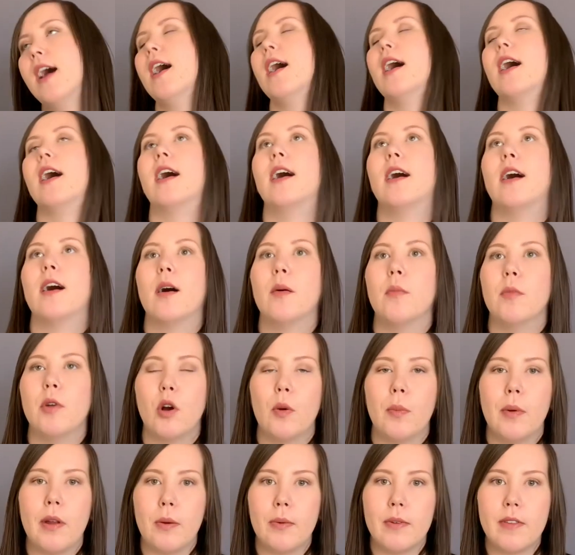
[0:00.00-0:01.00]

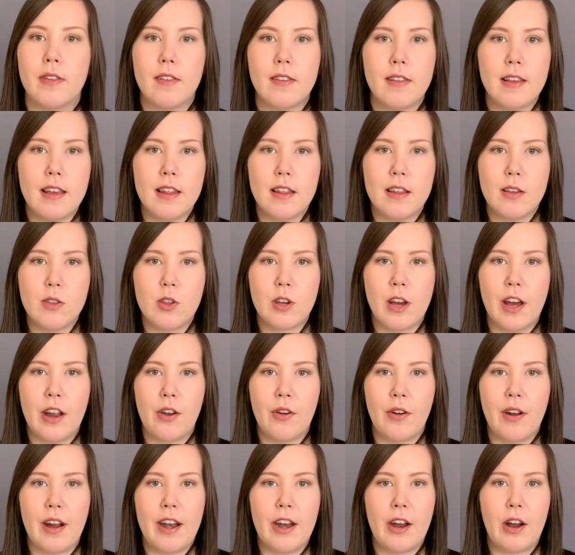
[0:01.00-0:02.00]
Nobody would see the
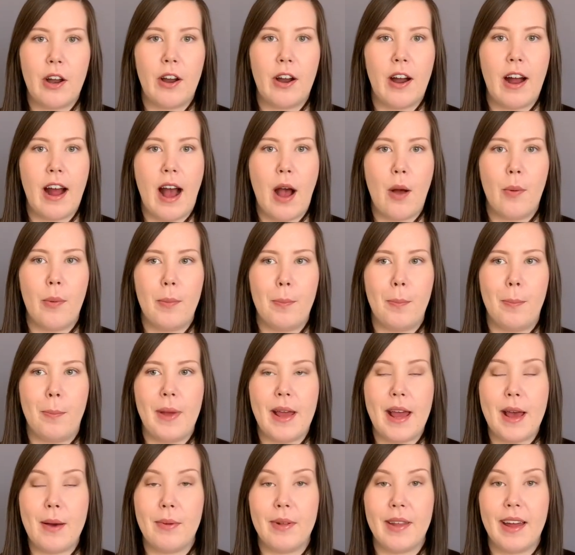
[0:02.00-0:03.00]
generator. I would
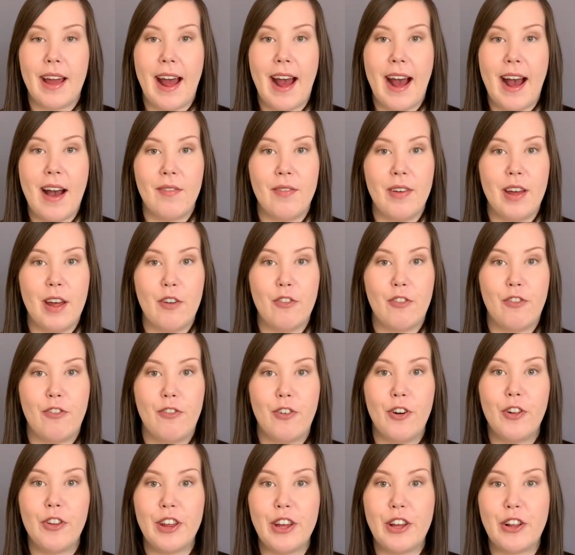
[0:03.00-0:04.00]
be able to have it
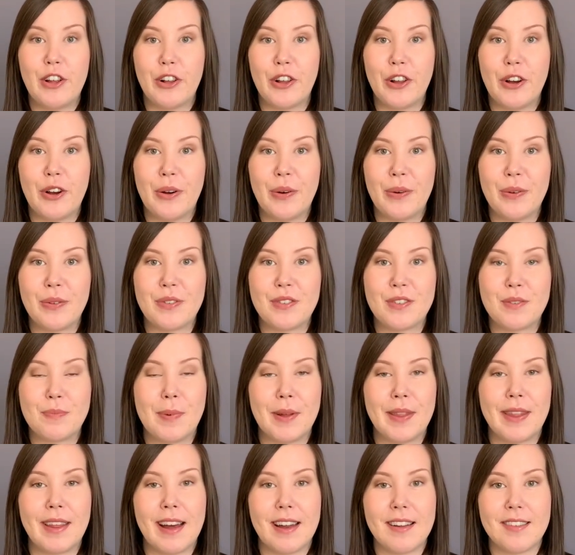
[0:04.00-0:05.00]
fully closed,
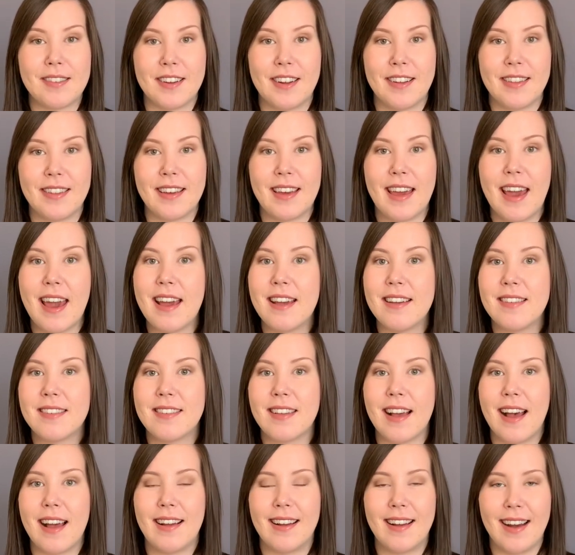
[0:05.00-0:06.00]
but that is not the case.
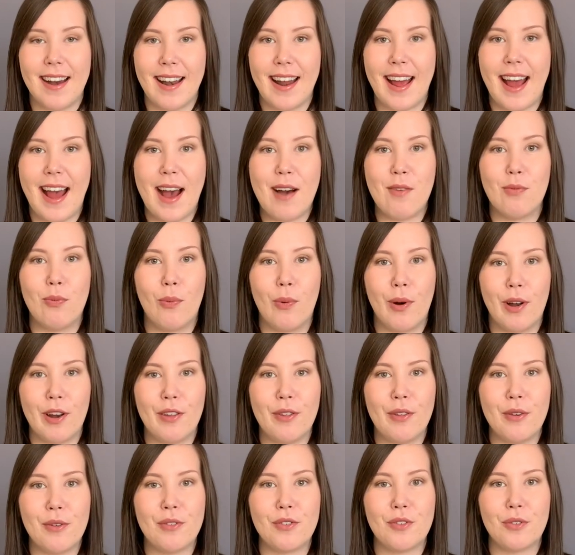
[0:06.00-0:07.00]
I gotta have one
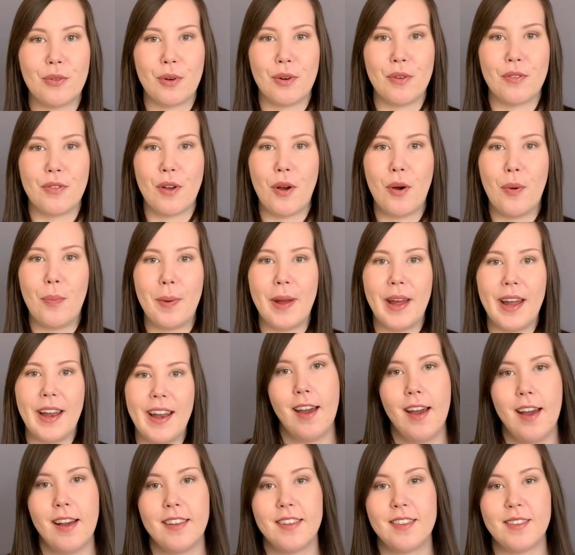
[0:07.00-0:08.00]
of those doors
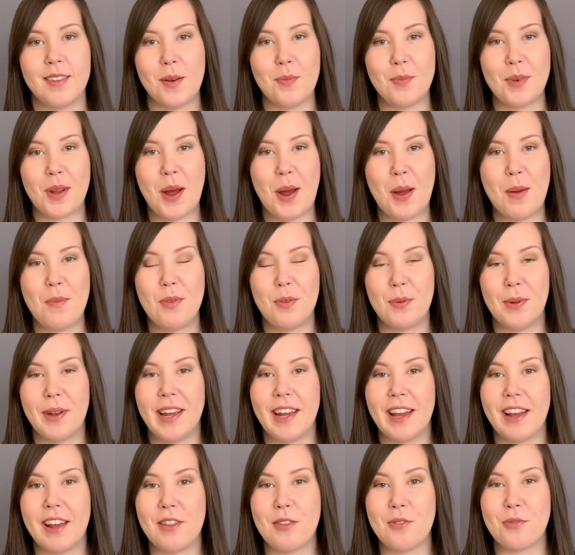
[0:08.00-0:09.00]
open. Sometimes when
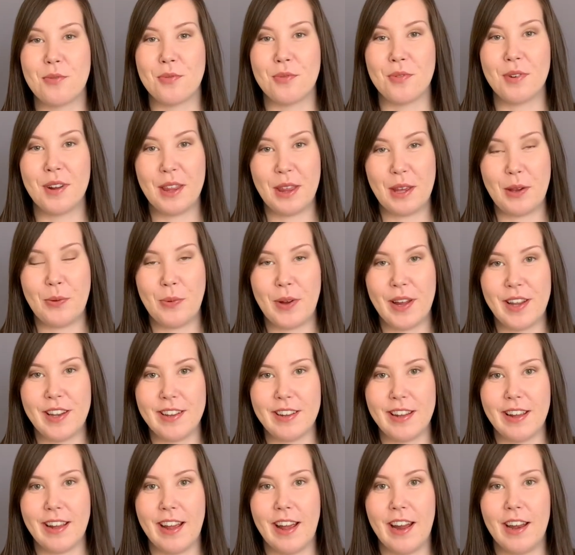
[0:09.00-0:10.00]
it gets really
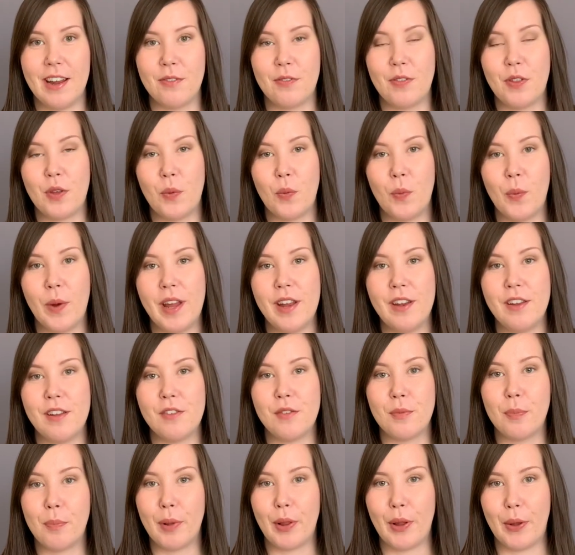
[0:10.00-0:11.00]
windy and if the wind
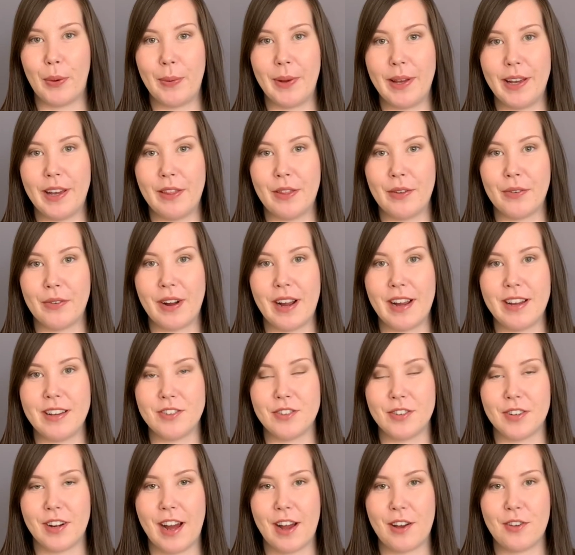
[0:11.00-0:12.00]
is blowing in the right
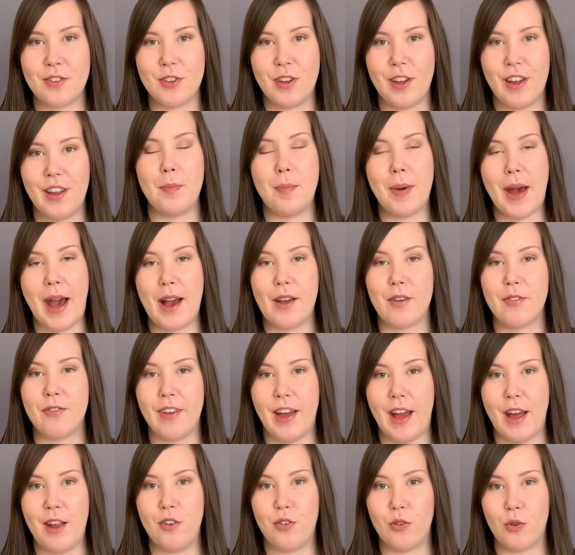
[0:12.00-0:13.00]
direction, the back
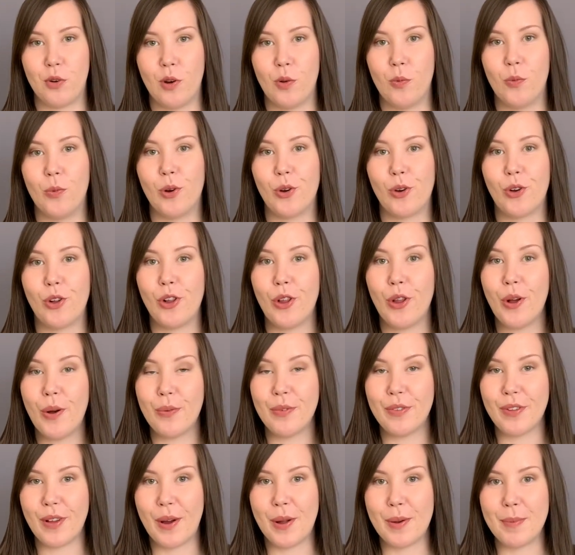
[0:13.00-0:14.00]
van door will
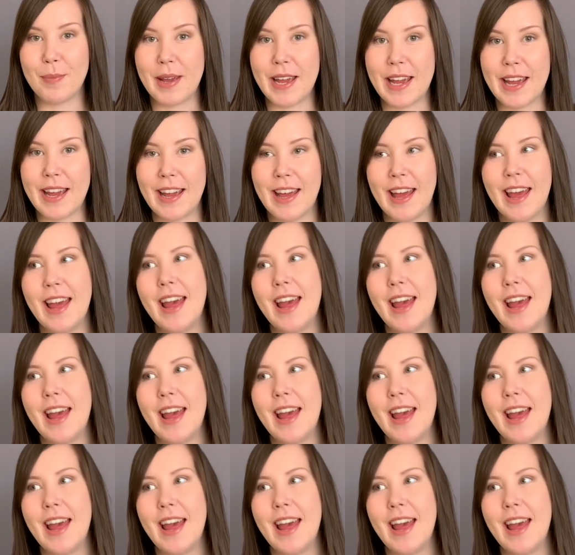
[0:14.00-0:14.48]
close on me.